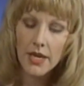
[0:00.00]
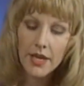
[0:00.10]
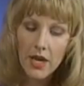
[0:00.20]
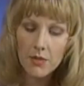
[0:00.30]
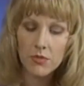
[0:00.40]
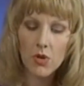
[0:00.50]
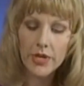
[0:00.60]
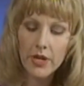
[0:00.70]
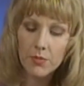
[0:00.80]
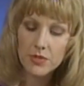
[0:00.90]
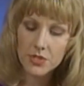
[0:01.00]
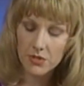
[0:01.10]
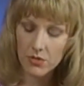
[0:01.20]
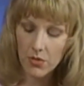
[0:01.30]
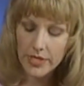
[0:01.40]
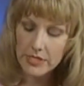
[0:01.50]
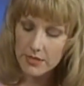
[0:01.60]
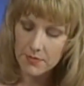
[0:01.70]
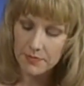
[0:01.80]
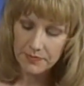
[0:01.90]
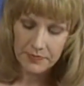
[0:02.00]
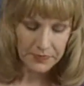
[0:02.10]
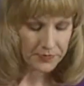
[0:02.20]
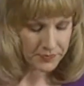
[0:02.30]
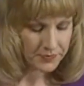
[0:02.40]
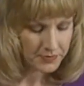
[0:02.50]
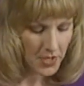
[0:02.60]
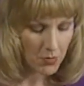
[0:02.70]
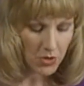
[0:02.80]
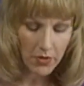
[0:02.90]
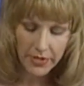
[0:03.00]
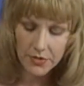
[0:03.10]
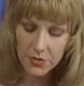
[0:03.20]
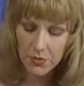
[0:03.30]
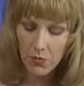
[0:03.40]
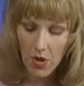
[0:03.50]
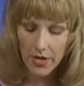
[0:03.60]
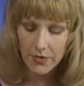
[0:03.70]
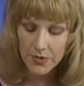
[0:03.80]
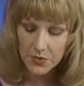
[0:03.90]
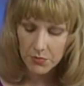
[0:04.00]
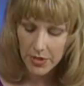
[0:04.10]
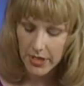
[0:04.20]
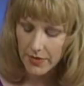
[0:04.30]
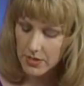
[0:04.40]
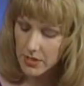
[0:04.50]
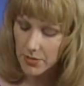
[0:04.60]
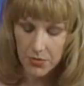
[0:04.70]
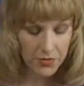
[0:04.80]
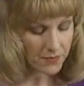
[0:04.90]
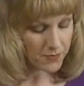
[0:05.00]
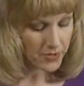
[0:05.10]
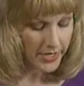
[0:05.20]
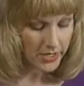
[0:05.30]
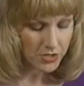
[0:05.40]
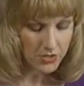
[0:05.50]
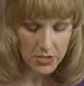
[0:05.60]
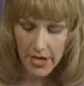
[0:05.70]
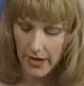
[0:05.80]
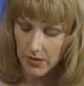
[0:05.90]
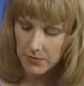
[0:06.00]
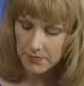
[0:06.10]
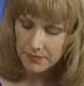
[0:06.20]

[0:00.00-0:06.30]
And now I'm loading up with turquoise, and we're going to do the water, and this would be at the tip or the free edge of the nail.